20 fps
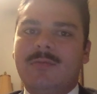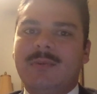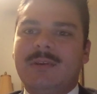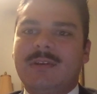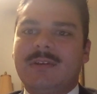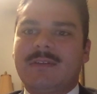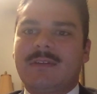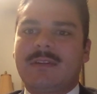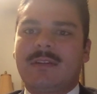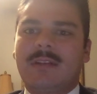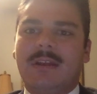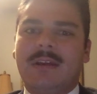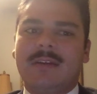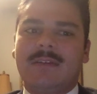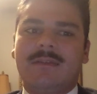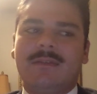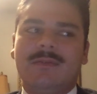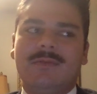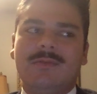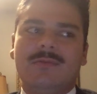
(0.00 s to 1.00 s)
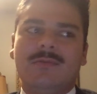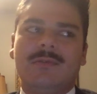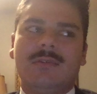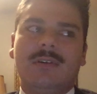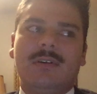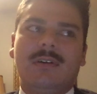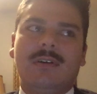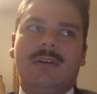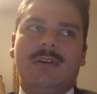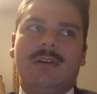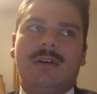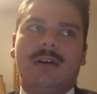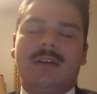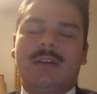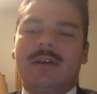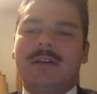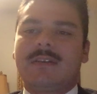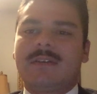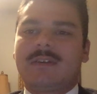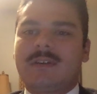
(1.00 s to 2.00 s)
because I'd like to
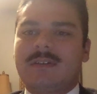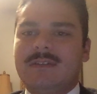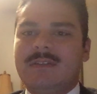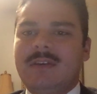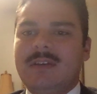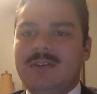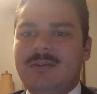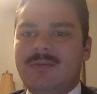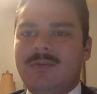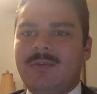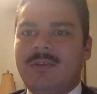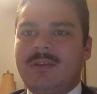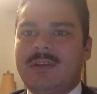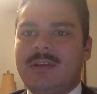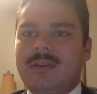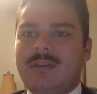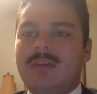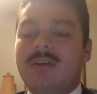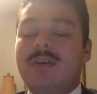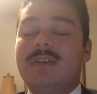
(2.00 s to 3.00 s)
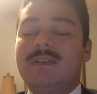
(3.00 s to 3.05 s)
continually